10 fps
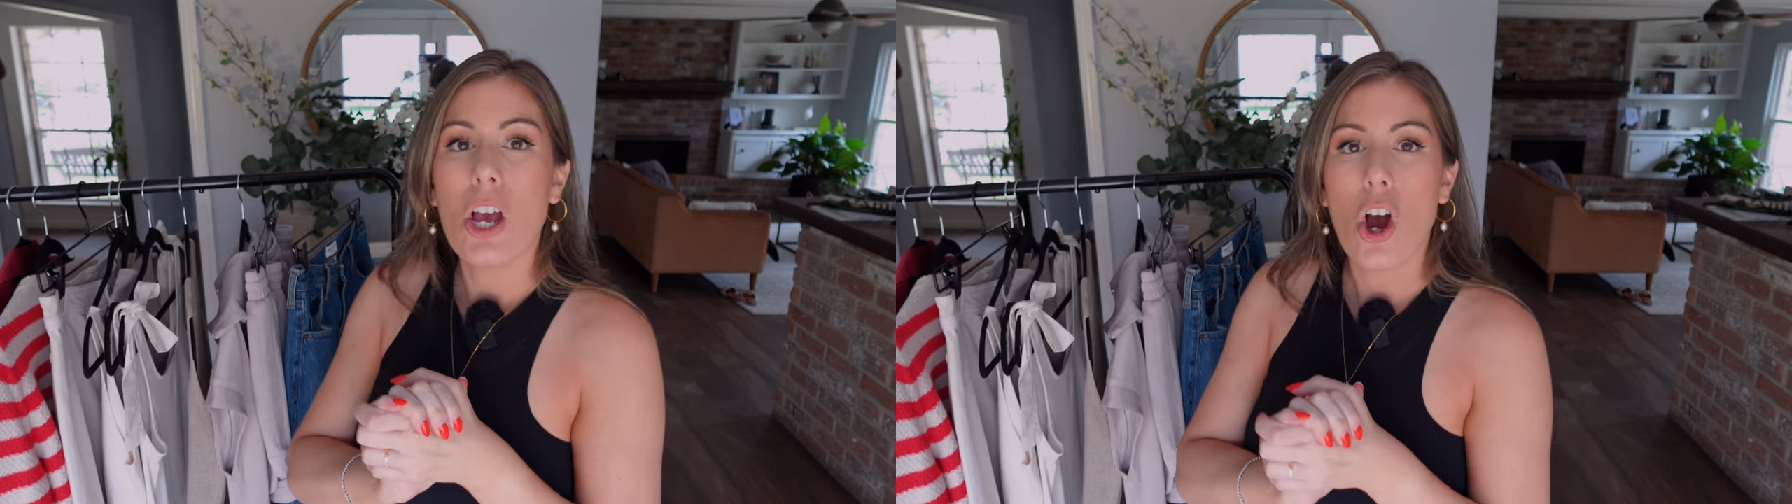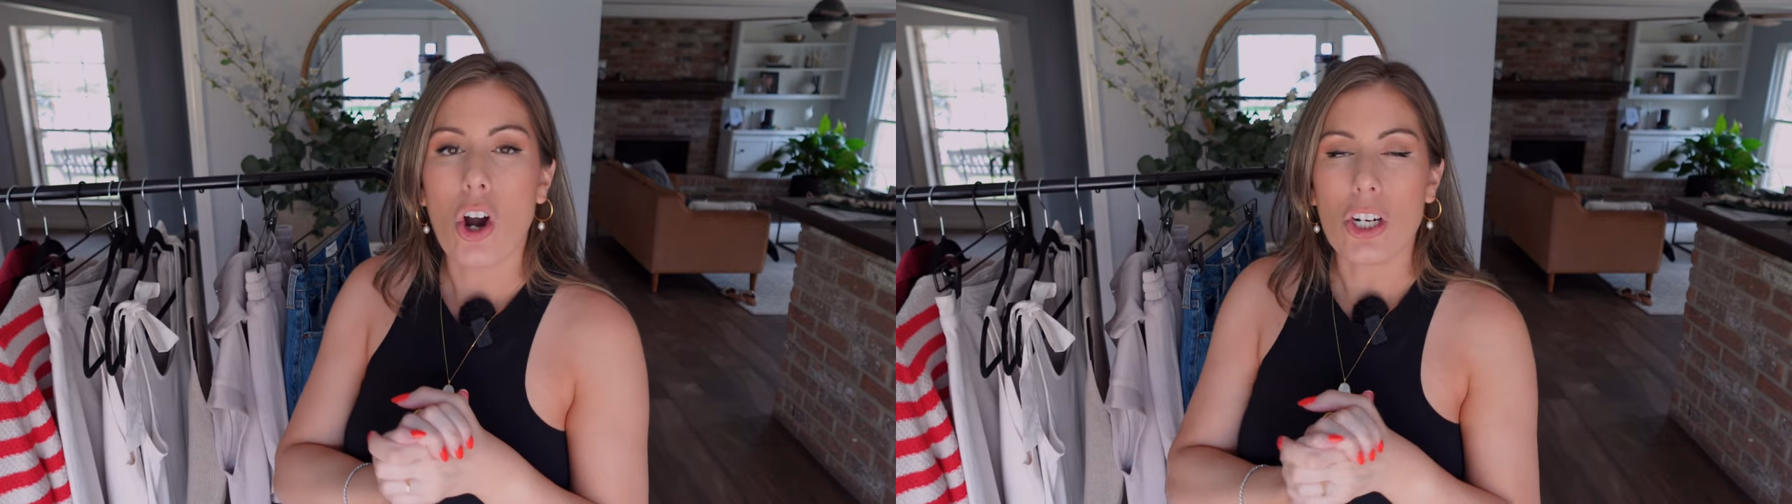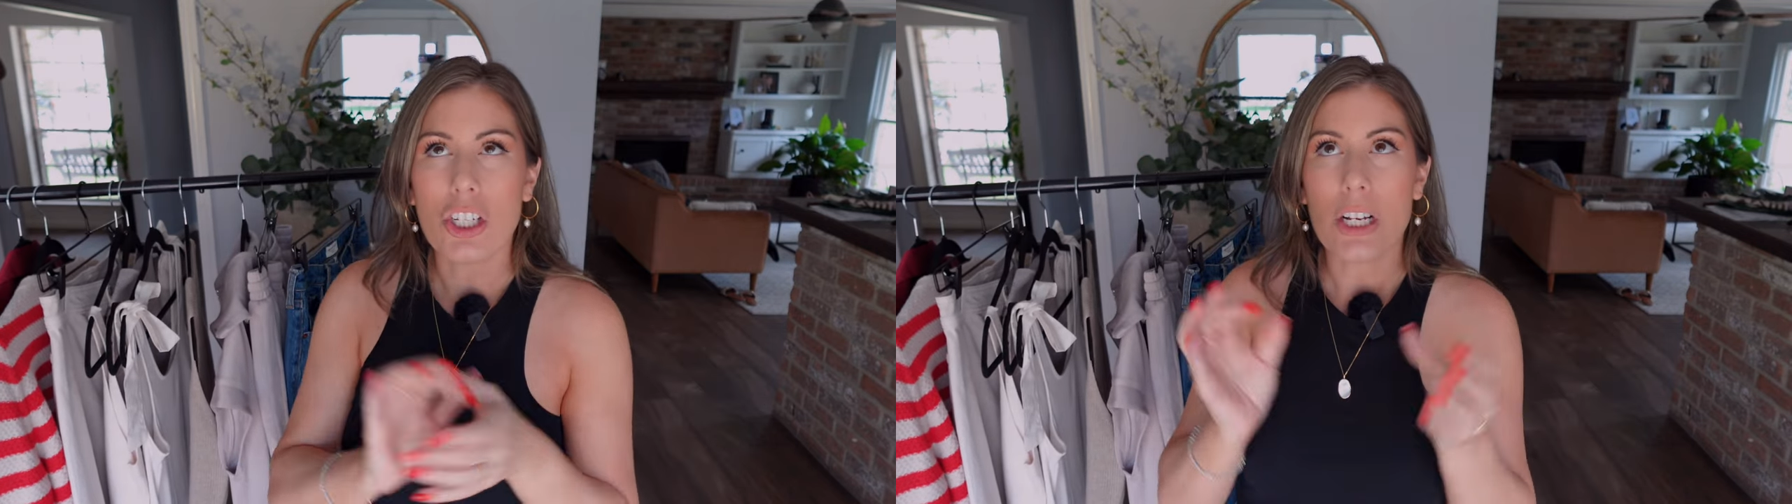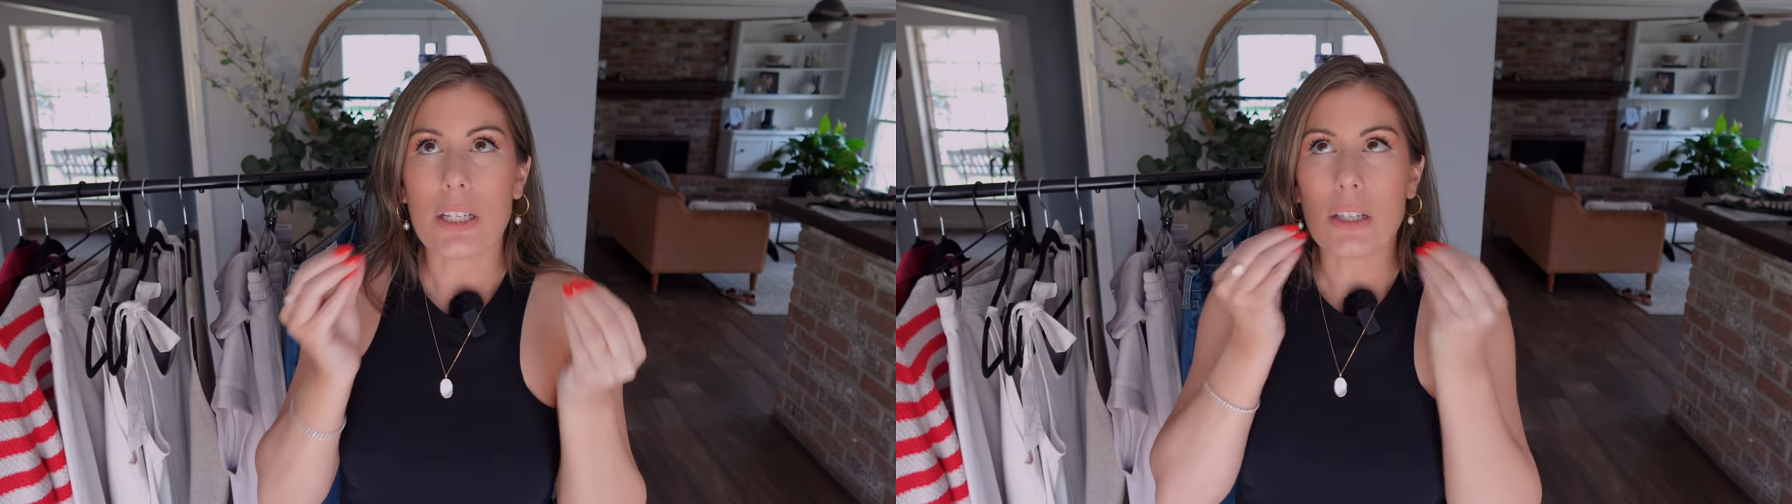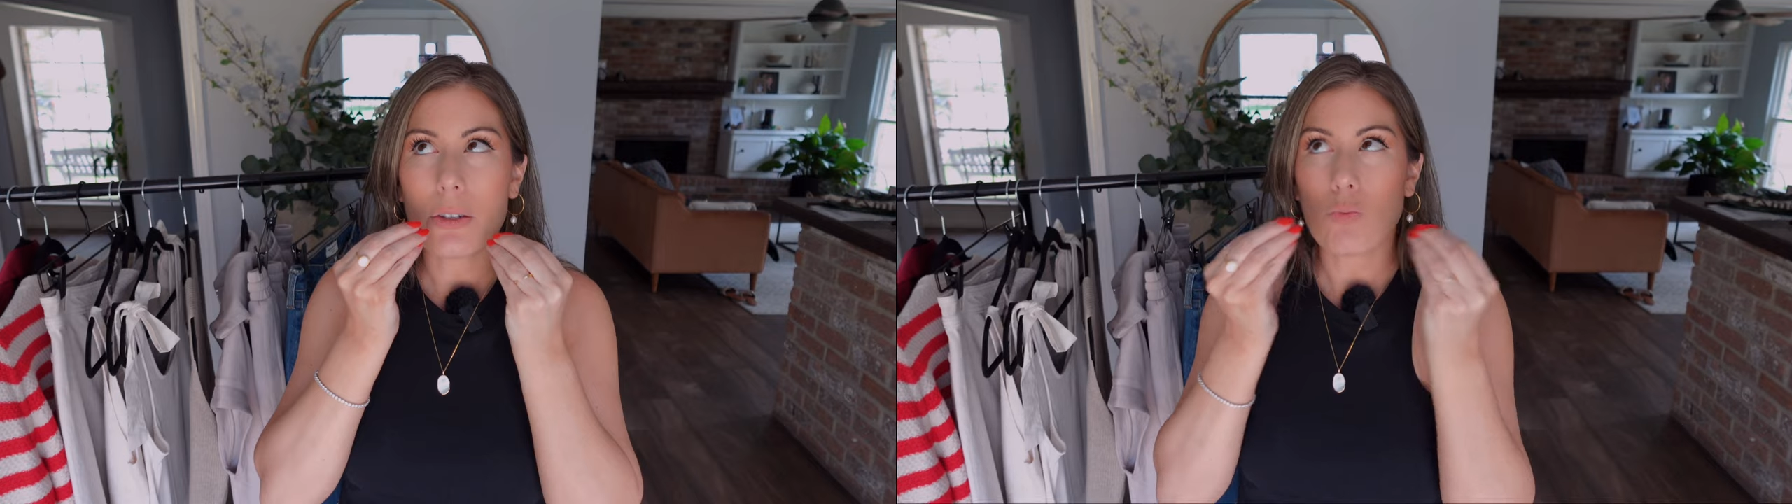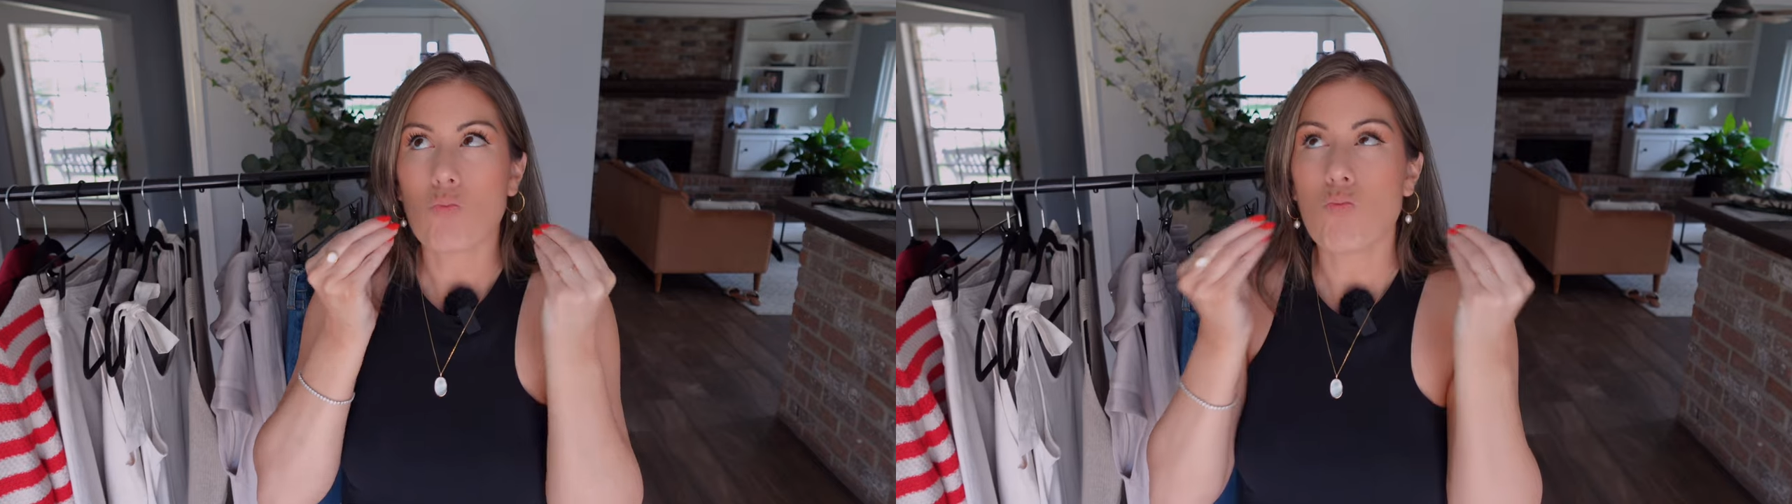are just